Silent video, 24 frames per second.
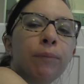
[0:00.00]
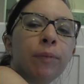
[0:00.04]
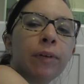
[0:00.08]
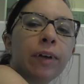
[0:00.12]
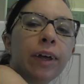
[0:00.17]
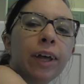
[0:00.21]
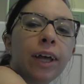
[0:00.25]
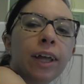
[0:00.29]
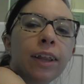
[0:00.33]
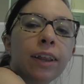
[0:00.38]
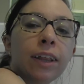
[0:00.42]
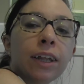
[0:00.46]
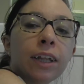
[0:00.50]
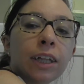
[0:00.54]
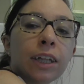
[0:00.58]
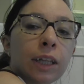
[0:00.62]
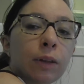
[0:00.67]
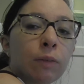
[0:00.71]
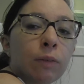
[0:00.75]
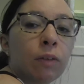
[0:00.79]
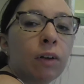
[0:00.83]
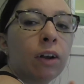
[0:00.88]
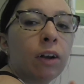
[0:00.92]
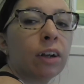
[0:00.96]
but
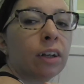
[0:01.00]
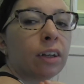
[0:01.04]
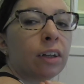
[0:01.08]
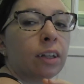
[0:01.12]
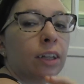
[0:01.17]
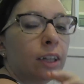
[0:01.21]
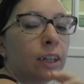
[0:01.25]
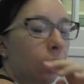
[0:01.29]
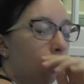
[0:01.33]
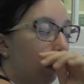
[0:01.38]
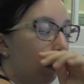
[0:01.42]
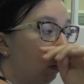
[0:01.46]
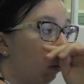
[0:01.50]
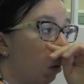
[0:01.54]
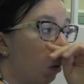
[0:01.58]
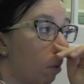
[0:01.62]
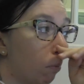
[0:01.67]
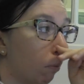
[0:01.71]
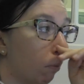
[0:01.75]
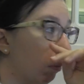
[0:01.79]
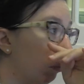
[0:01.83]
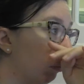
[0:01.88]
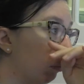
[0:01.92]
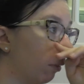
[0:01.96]
this one, because at
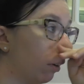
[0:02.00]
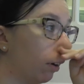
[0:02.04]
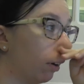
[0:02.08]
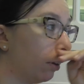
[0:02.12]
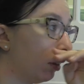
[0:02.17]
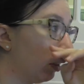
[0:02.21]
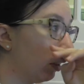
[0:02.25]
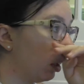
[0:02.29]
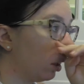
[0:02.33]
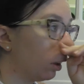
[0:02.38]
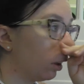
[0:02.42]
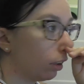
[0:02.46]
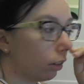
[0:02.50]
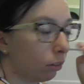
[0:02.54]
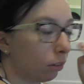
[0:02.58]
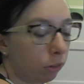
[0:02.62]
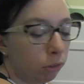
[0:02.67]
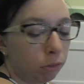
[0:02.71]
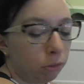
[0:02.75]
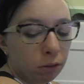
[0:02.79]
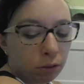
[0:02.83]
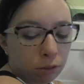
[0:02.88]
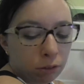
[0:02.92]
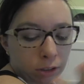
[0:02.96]
home I've been wearing like
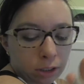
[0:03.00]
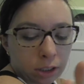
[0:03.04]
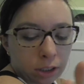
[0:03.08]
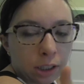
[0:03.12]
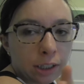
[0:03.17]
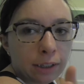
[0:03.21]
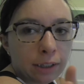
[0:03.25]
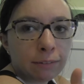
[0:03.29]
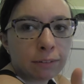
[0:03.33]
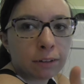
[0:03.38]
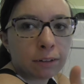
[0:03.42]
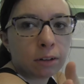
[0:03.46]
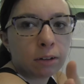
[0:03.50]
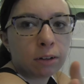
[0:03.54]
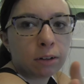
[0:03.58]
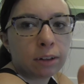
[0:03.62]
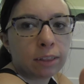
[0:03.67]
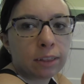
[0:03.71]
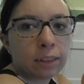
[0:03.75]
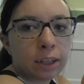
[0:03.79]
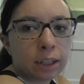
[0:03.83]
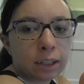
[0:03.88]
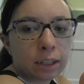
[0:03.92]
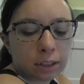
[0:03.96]
short sleeves so
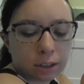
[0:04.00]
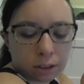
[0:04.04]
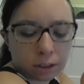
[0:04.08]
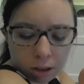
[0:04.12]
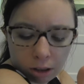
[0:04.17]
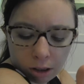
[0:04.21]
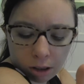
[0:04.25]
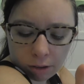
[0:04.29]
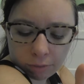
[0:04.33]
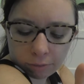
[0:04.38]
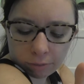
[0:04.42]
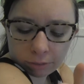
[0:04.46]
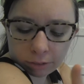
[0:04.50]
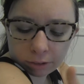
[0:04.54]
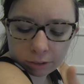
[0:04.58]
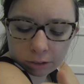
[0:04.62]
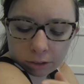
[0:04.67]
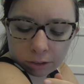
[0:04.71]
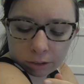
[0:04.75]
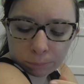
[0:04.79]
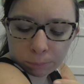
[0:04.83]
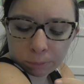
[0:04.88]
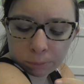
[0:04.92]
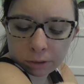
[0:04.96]
the thing's
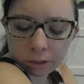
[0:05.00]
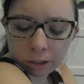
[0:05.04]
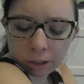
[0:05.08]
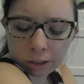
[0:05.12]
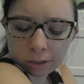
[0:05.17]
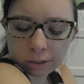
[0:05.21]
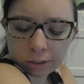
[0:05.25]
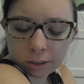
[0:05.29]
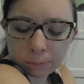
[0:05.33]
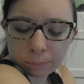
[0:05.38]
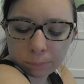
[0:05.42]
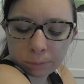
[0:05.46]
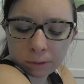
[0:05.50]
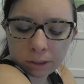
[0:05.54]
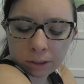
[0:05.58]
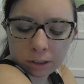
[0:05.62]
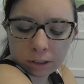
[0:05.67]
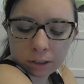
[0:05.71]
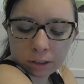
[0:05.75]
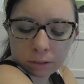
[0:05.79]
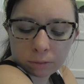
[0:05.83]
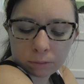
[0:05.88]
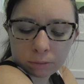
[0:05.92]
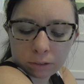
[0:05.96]
covered and protected but yet
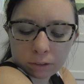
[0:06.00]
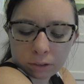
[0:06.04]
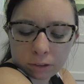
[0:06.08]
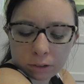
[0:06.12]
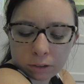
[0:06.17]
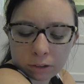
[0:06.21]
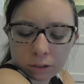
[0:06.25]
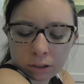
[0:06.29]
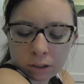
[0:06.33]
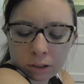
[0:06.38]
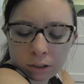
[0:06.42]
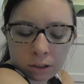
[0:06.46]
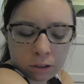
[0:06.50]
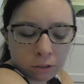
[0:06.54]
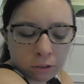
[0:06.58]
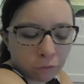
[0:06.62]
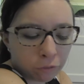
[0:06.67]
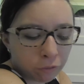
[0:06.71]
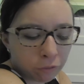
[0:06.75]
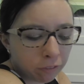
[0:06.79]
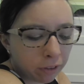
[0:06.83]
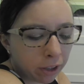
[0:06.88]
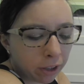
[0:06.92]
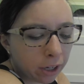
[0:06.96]
this one's
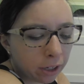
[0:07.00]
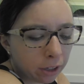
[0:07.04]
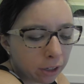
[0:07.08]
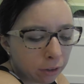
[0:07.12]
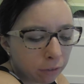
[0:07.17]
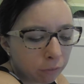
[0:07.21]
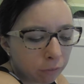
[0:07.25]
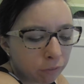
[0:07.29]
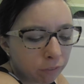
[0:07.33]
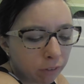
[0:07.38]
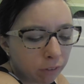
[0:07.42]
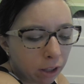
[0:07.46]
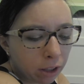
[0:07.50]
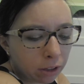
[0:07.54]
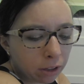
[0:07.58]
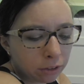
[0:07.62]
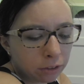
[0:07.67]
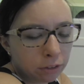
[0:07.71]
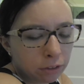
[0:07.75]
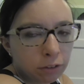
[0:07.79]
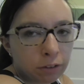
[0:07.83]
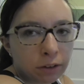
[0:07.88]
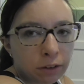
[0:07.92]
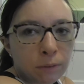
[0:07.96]
fading
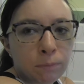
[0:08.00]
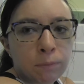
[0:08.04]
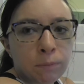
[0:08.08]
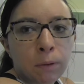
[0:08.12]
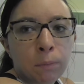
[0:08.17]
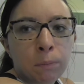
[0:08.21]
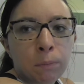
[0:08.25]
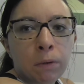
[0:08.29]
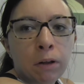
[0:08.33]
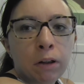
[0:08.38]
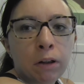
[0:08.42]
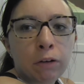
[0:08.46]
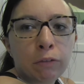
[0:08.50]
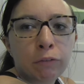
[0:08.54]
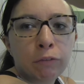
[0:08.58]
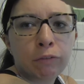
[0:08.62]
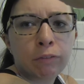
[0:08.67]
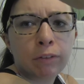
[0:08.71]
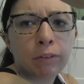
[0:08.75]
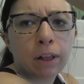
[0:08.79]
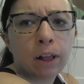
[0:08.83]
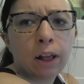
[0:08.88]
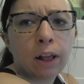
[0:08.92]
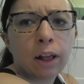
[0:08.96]
faster than my
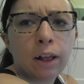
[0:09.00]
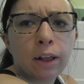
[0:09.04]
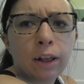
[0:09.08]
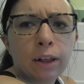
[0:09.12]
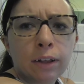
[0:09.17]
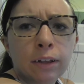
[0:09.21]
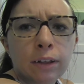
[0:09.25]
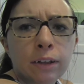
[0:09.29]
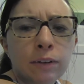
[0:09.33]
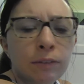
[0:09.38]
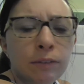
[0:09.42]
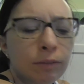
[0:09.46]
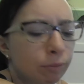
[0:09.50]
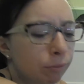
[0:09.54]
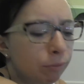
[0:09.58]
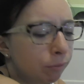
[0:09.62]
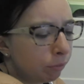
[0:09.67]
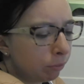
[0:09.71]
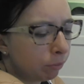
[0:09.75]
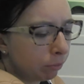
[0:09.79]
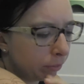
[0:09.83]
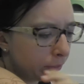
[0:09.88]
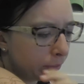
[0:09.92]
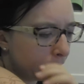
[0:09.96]
butterfly.
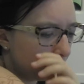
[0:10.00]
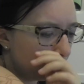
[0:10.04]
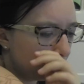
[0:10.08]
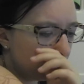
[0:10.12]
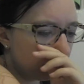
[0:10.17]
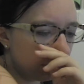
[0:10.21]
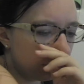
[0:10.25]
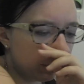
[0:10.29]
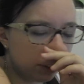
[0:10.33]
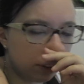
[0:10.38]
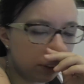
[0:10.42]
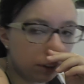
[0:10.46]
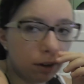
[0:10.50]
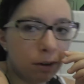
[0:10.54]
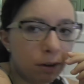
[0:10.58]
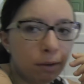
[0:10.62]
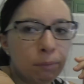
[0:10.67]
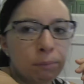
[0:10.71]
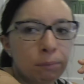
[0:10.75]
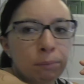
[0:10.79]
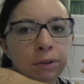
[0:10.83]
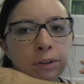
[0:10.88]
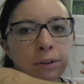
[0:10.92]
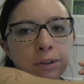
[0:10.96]

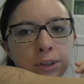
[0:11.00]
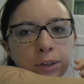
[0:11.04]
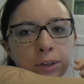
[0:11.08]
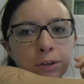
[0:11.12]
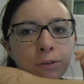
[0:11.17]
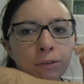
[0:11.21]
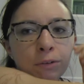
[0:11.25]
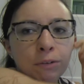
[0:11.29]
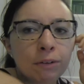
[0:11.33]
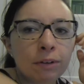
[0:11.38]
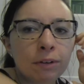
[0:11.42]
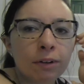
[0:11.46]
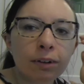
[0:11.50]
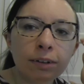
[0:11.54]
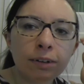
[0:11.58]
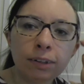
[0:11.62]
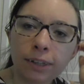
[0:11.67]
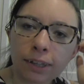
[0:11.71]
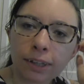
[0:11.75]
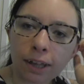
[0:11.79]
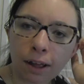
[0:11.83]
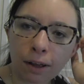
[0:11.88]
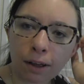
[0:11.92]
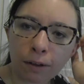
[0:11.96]
So, but it's cool,
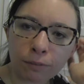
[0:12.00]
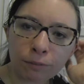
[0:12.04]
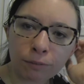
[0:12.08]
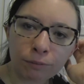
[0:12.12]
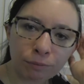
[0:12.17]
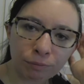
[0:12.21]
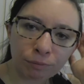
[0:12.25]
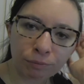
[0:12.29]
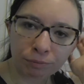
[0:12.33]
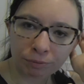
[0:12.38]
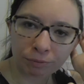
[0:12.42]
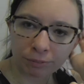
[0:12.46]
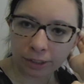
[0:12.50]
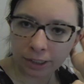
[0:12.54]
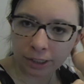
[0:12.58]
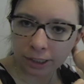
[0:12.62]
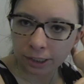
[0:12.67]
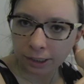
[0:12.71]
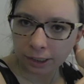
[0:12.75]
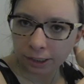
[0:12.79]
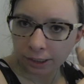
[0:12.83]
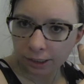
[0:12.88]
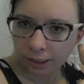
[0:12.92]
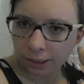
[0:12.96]
so.
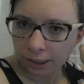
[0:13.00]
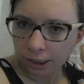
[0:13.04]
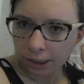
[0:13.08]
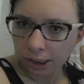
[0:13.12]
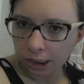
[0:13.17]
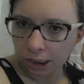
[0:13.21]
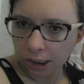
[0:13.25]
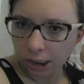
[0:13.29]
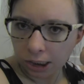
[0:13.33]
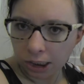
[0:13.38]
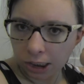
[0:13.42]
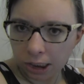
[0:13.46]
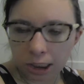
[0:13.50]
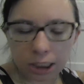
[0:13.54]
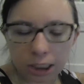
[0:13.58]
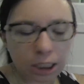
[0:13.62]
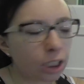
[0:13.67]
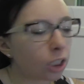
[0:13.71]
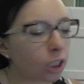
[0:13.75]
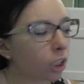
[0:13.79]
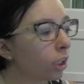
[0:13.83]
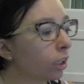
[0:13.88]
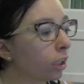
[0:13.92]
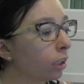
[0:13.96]
Oh,
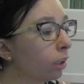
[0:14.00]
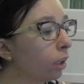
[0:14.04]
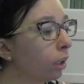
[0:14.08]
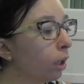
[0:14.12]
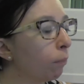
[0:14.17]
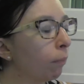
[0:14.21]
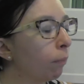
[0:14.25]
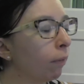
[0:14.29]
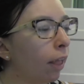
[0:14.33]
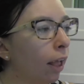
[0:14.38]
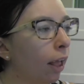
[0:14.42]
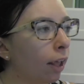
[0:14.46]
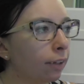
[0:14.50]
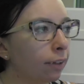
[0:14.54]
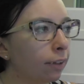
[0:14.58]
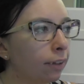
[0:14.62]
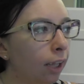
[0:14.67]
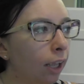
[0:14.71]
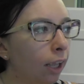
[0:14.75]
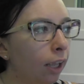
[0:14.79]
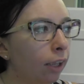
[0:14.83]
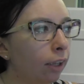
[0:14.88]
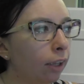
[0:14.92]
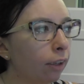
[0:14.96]
it's, no, but last
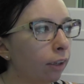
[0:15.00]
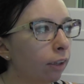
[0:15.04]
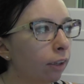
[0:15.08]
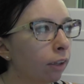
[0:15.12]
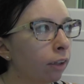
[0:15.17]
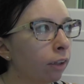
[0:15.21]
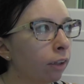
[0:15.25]
night